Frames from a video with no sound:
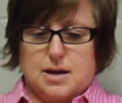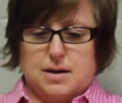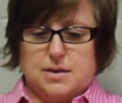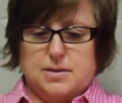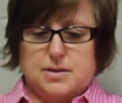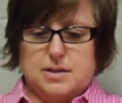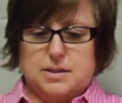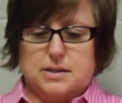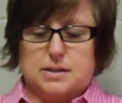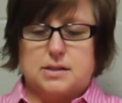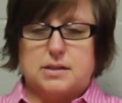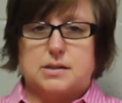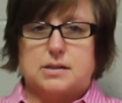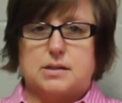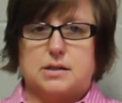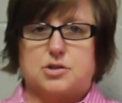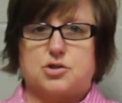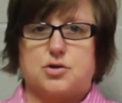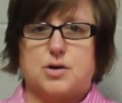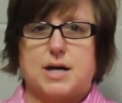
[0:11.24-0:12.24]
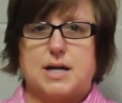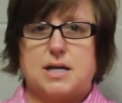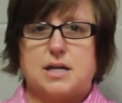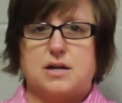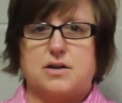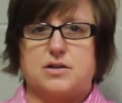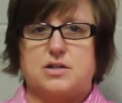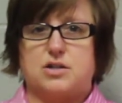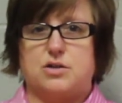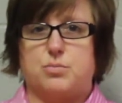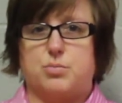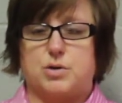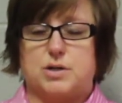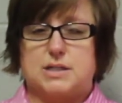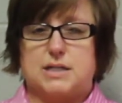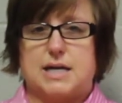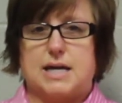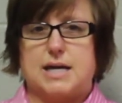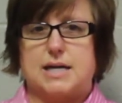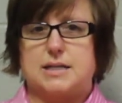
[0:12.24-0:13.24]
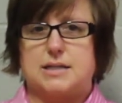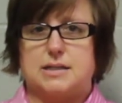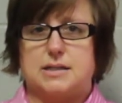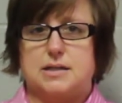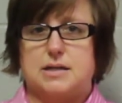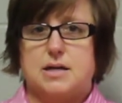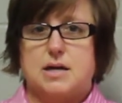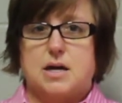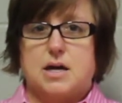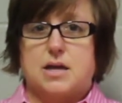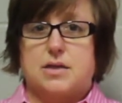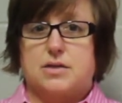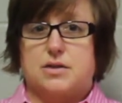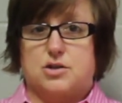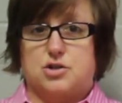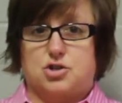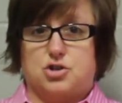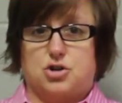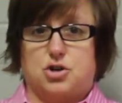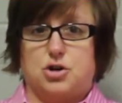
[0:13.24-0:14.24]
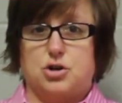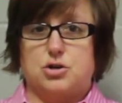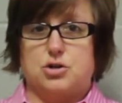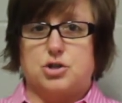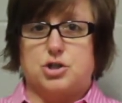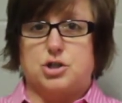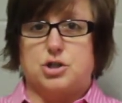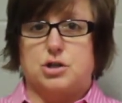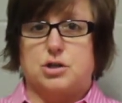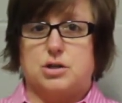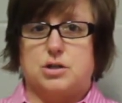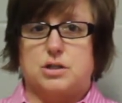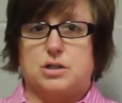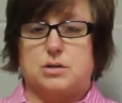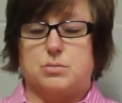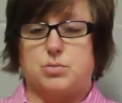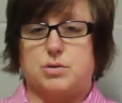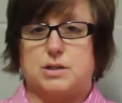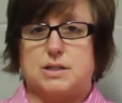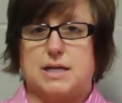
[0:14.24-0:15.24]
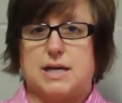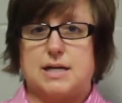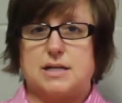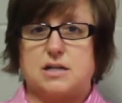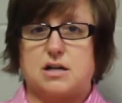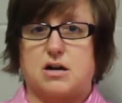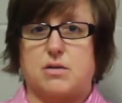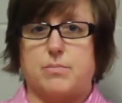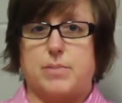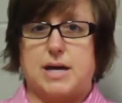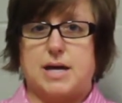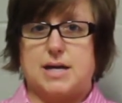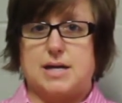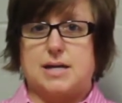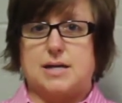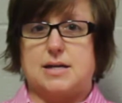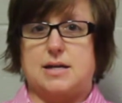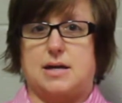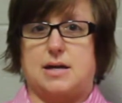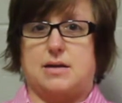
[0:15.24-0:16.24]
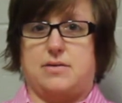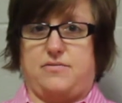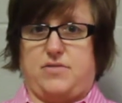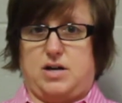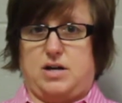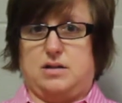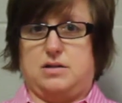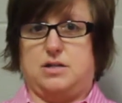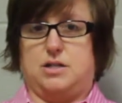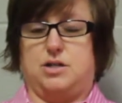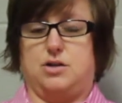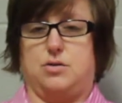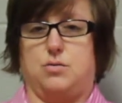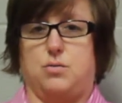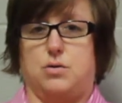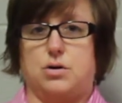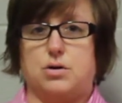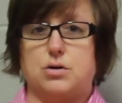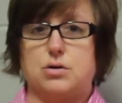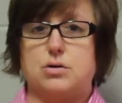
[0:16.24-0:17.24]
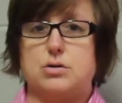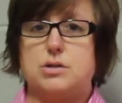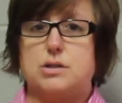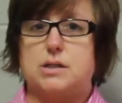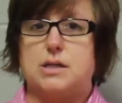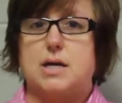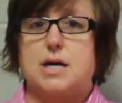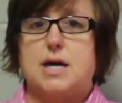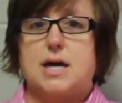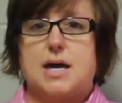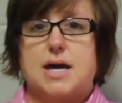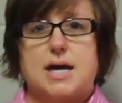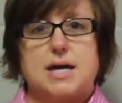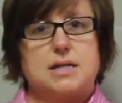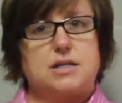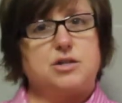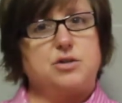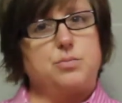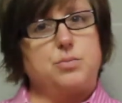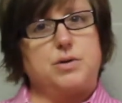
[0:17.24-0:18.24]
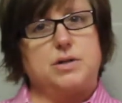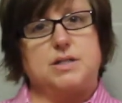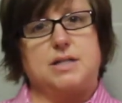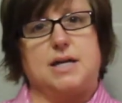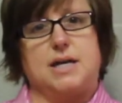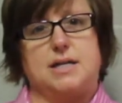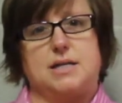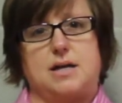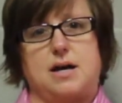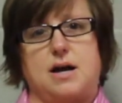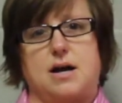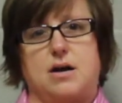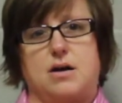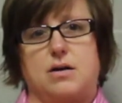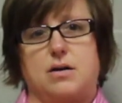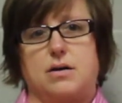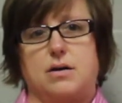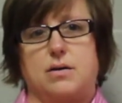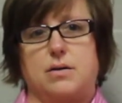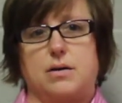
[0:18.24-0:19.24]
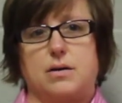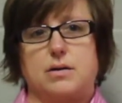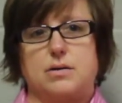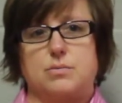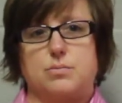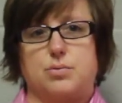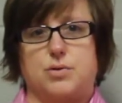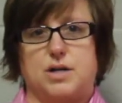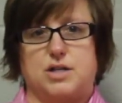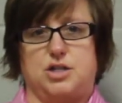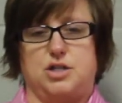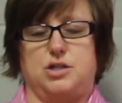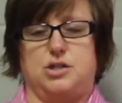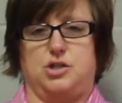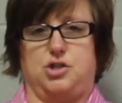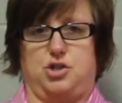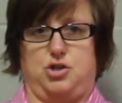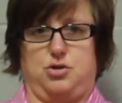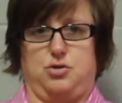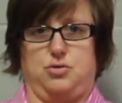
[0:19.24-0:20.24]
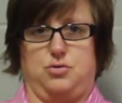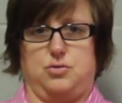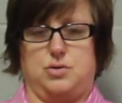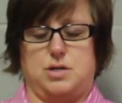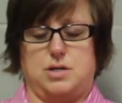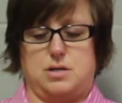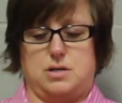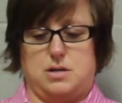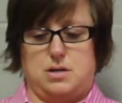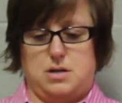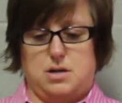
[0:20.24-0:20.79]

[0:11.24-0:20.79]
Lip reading: This is a training to protect the church, to protect our paid and volunteer workers, and to protect our precious children.